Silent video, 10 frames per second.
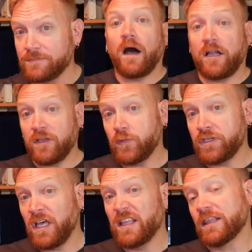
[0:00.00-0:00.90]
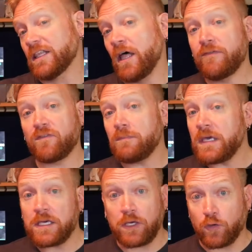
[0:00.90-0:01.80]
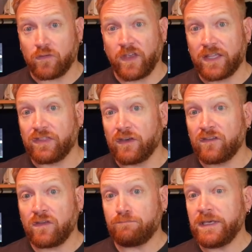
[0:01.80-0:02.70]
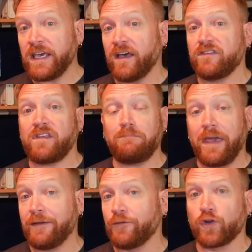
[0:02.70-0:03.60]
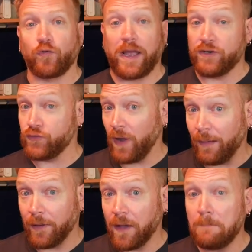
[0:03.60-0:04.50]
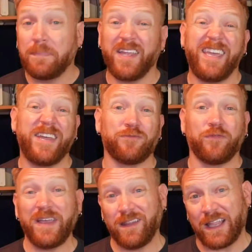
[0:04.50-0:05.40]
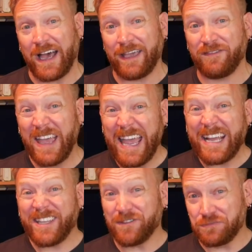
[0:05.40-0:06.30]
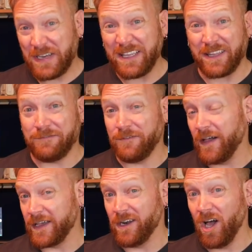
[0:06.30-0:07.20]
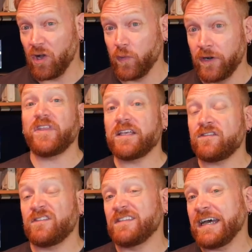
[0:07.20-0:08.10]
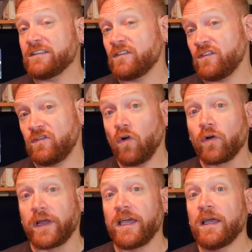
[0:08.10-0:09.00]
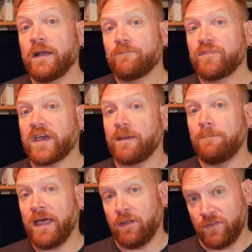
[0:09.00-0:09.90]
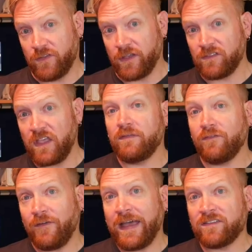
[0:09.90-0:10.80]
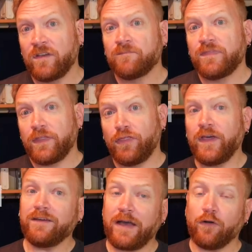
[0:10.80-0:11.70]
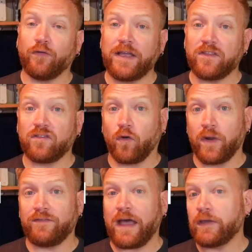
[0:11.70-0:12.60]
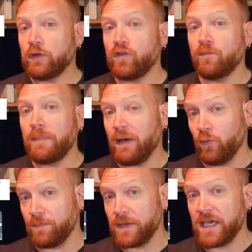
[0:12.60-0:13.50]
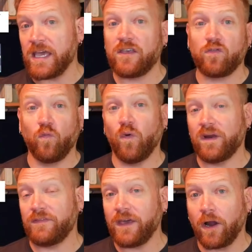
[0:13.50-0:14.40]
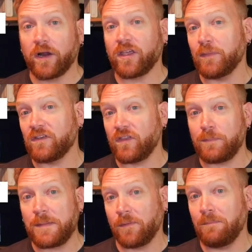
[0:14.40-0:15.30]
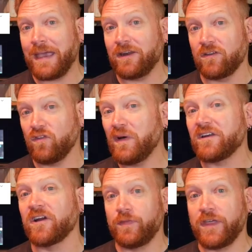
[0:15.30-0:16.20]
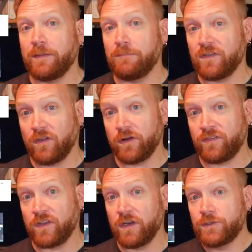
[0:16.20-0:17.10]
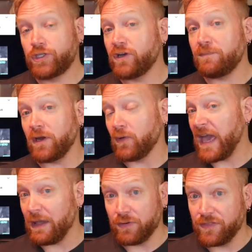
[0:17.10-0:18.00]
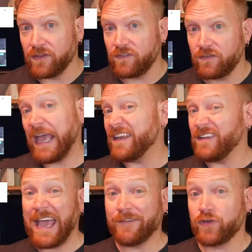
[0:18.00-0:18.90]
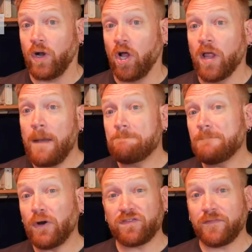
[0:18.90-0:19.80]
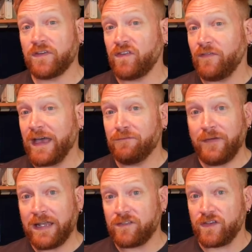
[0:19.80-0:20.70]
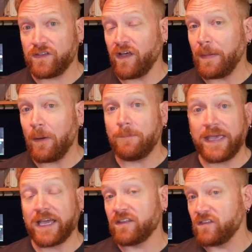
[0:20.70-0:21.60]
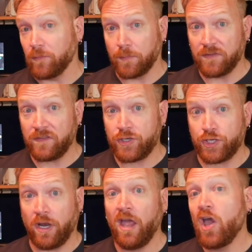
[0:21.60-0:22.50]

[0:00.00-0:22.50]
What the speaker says: Hollywood loves meet cutes like this because they make for great drama, but in real life, they're really fucking awkward. It's that story that compels us. And in fact, think of how great the story of how you two met would be is one of the arguments that people made on Twitter that Ms. Larson should have been okay with this. And after all, most of us have had fantasies about being in a similar position.